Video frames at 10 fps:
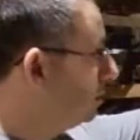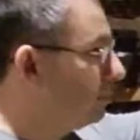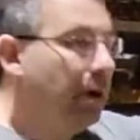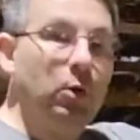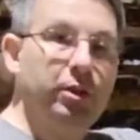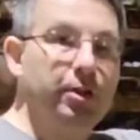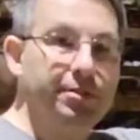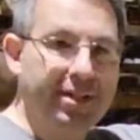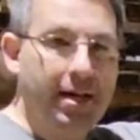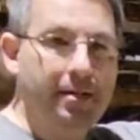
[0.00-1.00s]
to mount your
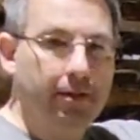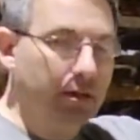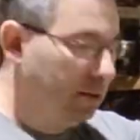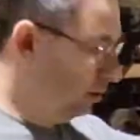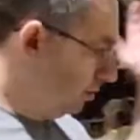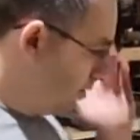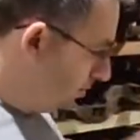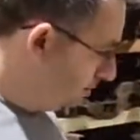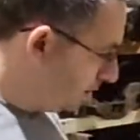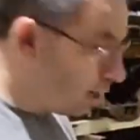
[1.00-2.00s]
tire
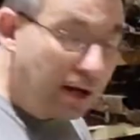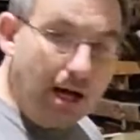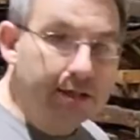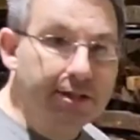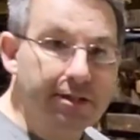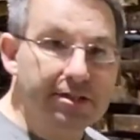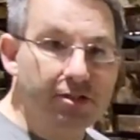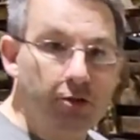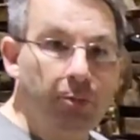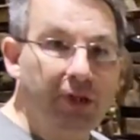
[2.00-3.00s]
onto this
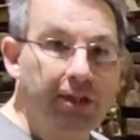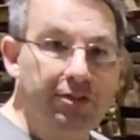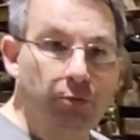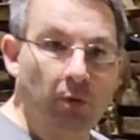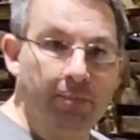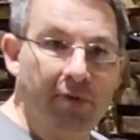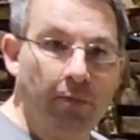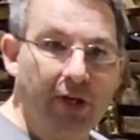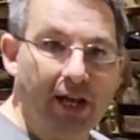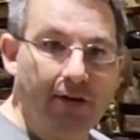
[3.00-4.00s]
two-piece rim that
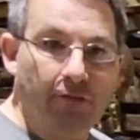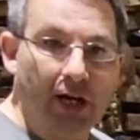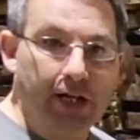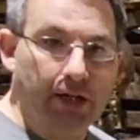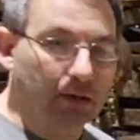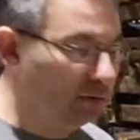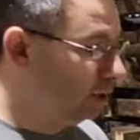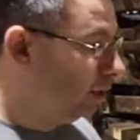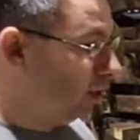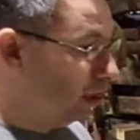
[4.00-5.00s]
we have right here.
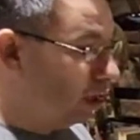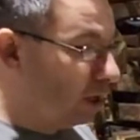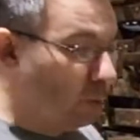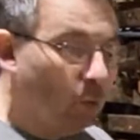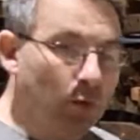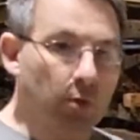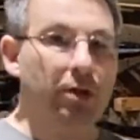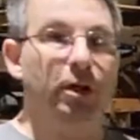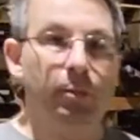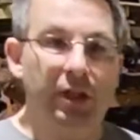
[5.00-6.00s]
What we're
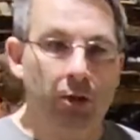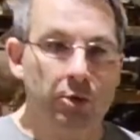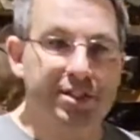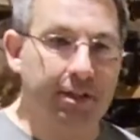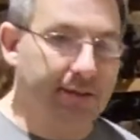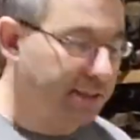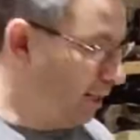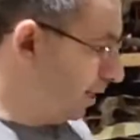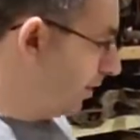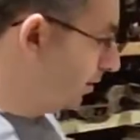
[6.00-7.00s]
going to be using
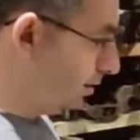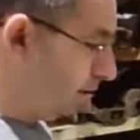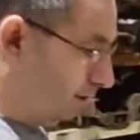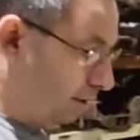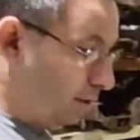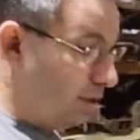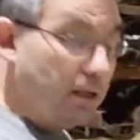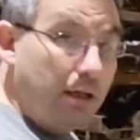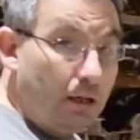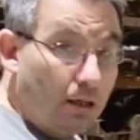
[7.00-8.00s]
today
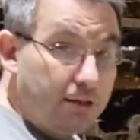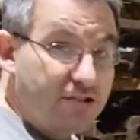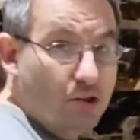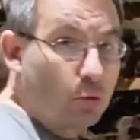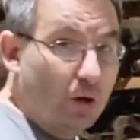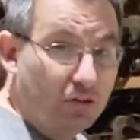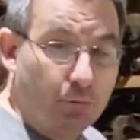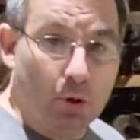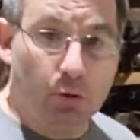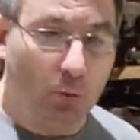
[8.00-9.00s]
is the
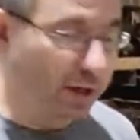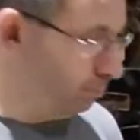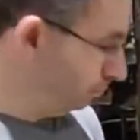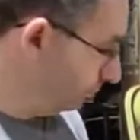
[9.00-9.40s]
12-volt rim,